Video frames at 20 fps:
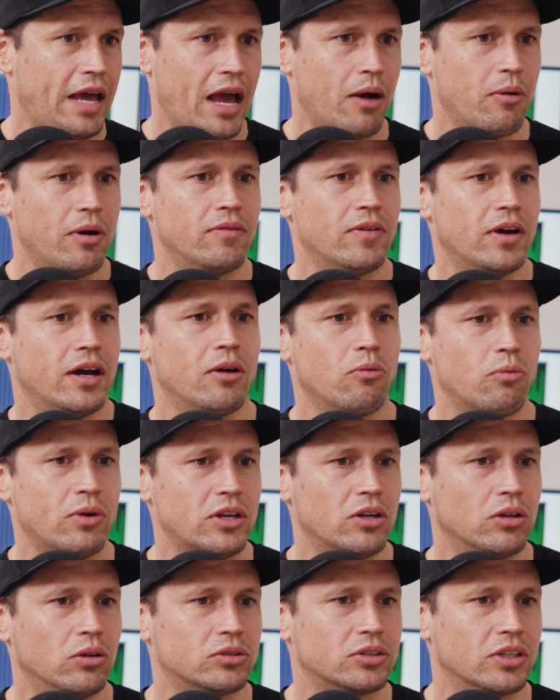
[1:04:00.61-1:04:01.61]
However,
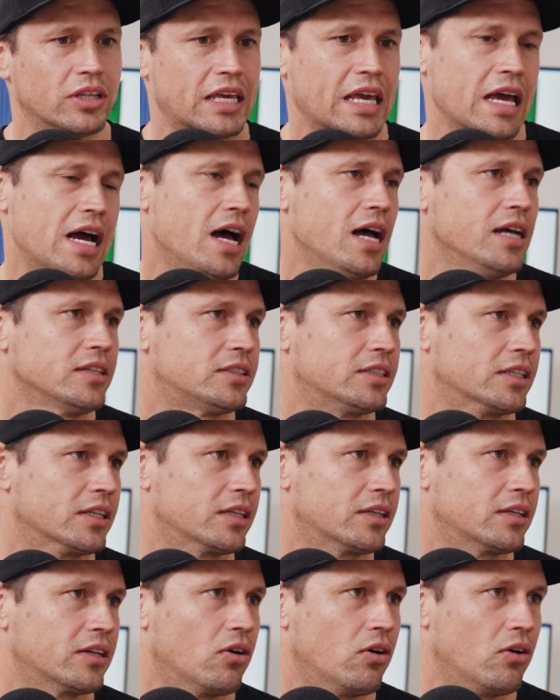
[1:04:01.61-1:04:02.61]
when you looked at the
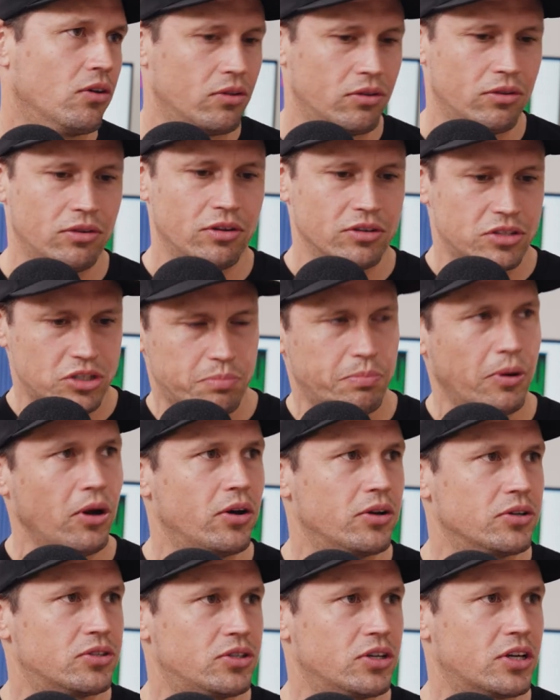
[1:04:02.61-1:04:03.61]
casting on the
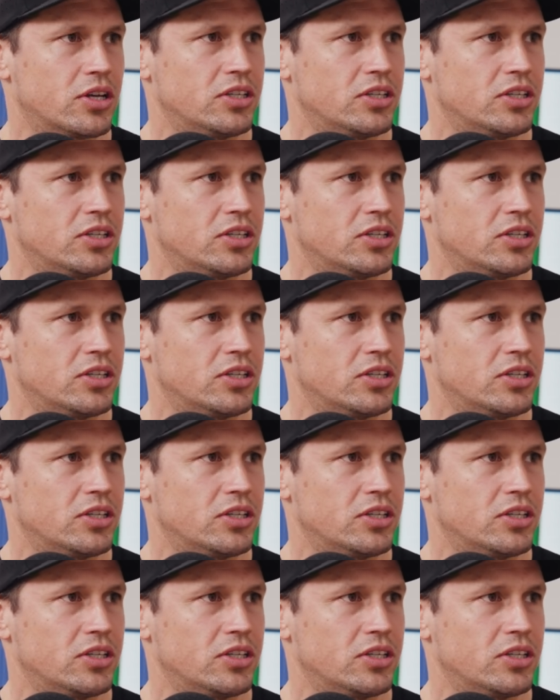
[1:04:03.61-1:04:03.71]
spokes,